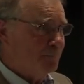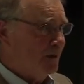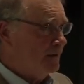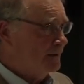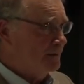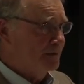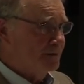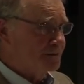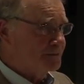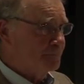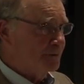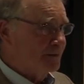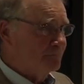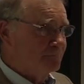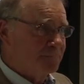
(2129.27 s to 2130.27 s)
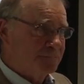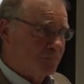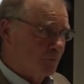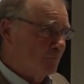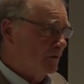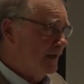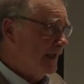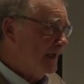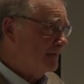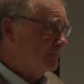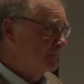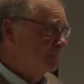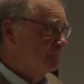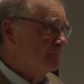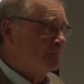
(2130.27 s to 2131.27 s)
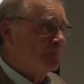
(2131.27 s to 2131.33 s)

bot industry. Don't laugh.